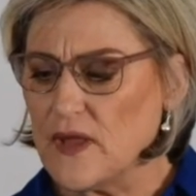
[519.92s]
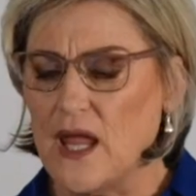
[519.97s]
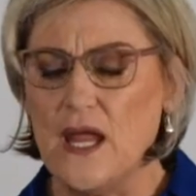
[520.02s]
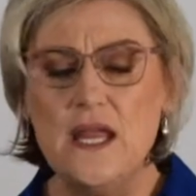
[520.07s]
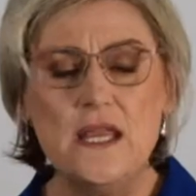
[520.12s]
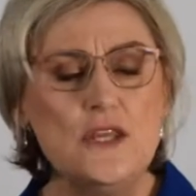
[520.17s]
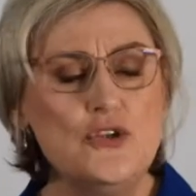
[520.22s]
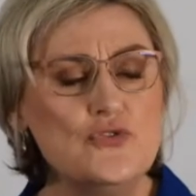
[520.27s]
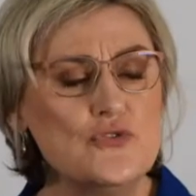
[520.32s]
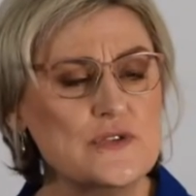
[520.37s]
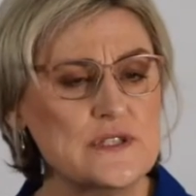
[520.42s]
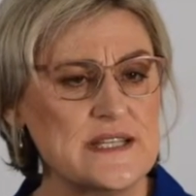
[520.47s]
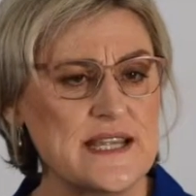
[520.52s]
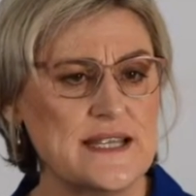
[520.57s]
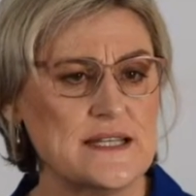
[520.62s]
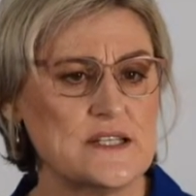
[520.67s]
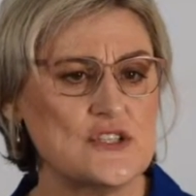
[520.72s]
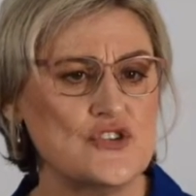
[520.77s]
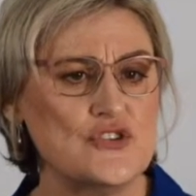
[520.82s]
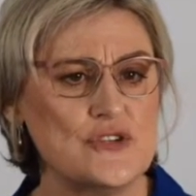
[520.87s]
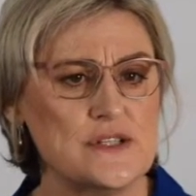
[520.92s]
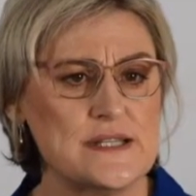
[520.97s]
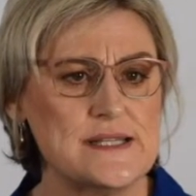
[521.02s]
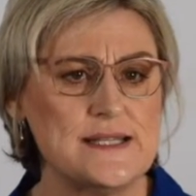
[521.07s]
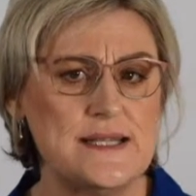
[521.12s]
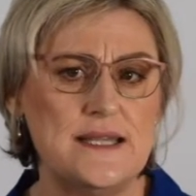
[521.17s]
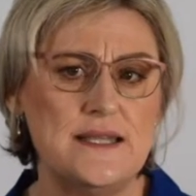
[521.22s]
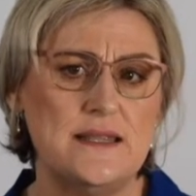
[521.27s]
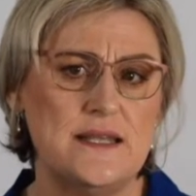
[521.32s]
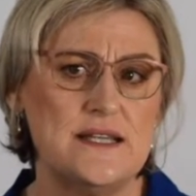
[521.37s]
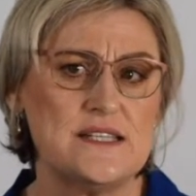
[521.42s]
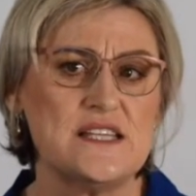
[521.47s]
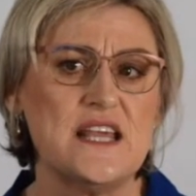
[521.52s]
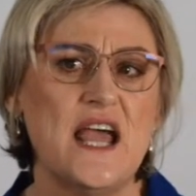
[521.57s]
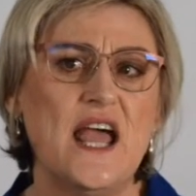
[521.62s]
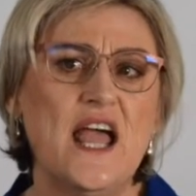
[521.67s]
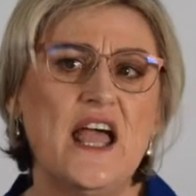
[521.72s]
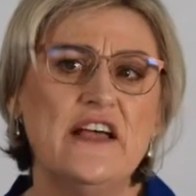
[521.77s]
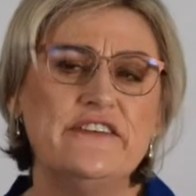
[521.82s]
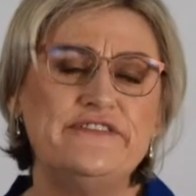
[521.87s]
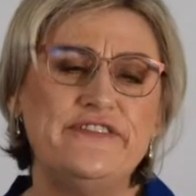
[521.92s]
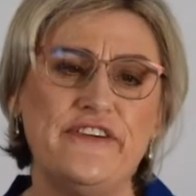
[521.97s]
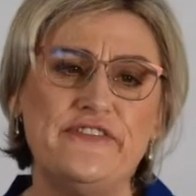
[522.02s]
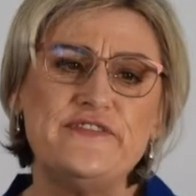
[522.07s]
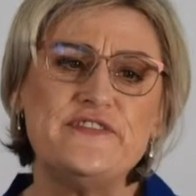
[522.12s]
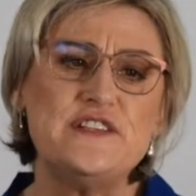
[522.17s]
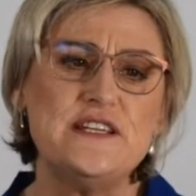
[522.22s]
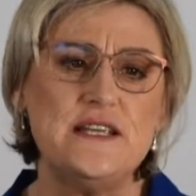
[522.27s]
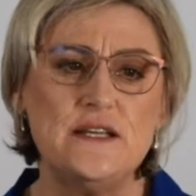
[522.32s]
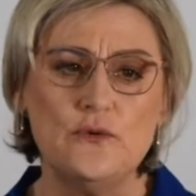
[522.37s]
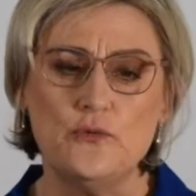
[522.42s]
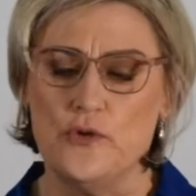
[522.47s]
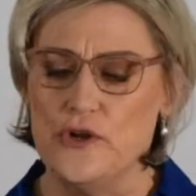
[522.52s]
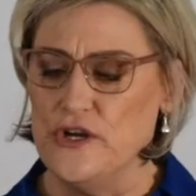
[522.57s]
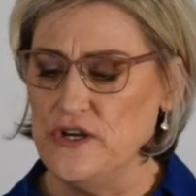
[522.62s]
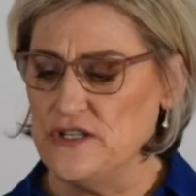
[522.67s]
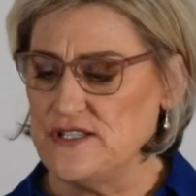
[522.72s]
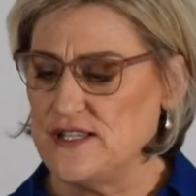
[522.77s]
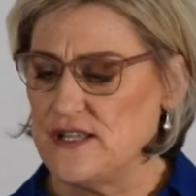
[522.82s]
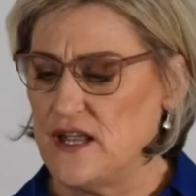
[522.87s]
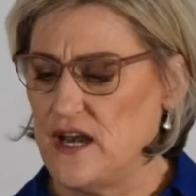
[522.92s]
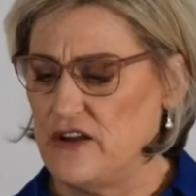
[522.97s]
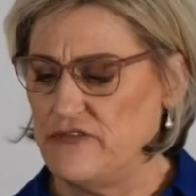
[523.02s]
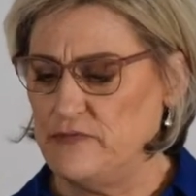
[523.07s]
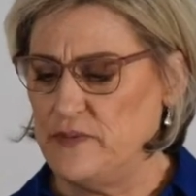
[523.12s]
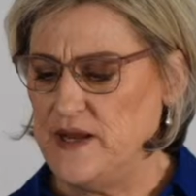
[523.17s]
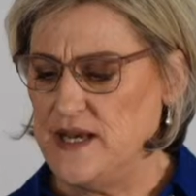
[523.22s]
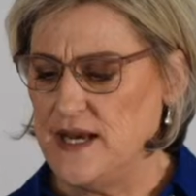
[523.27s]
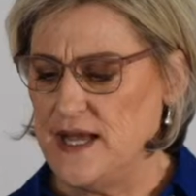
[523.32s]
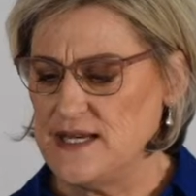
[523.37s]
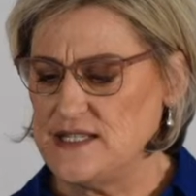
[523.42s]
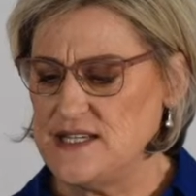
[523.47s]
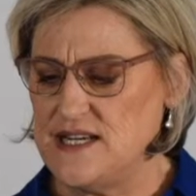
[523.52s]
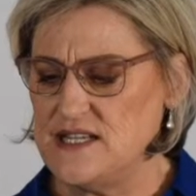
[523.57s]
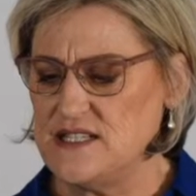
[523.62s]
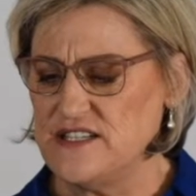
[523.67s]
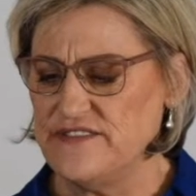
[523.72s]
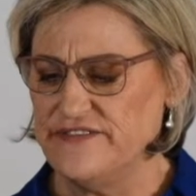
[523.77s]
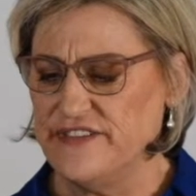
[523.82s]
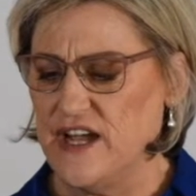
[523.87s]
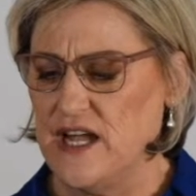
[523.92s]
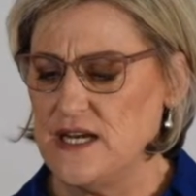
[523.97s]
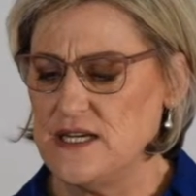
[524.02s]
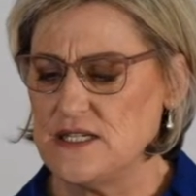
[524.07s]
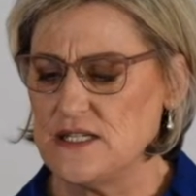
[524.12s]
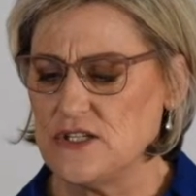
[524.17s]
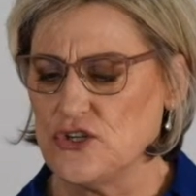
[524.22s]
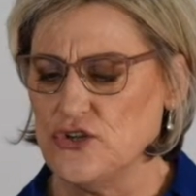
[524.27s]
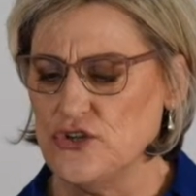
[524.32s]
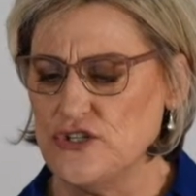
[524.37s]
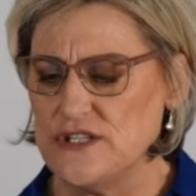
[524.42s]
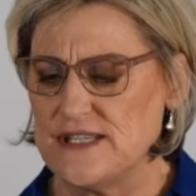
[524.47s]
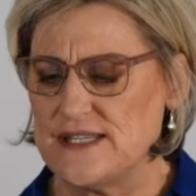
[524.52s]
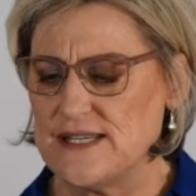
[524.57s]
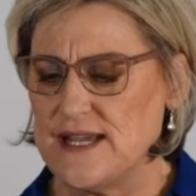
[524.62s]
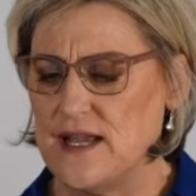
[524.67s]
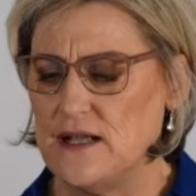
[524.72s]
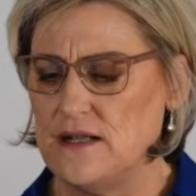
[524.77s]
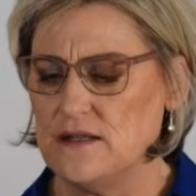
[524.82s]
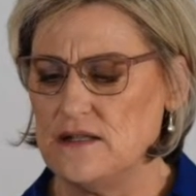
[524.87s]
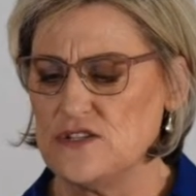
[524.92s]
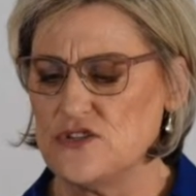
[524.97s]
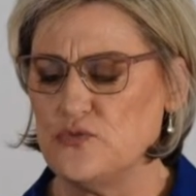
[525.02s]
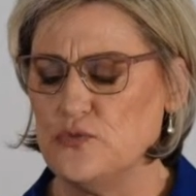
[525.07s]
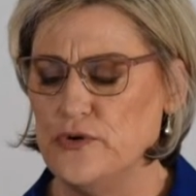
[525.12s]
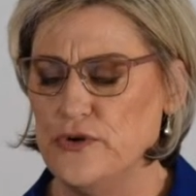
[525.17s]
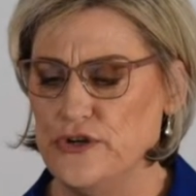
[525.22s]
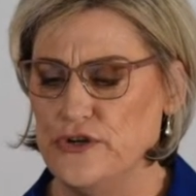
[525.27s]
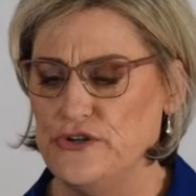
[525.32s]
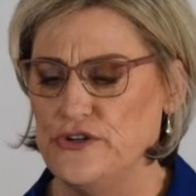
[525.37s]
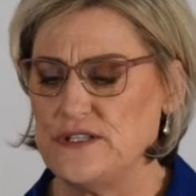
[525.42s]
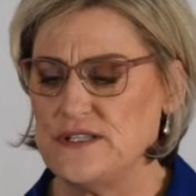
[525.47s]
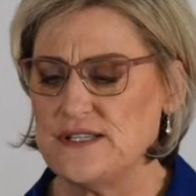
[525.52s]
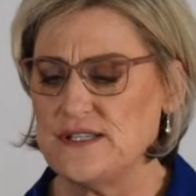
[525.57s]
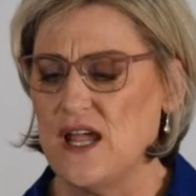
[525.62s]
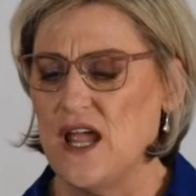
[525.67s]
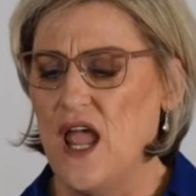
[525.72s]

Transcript: In your text, you'll see there's 15 words that have been identified as good sales words.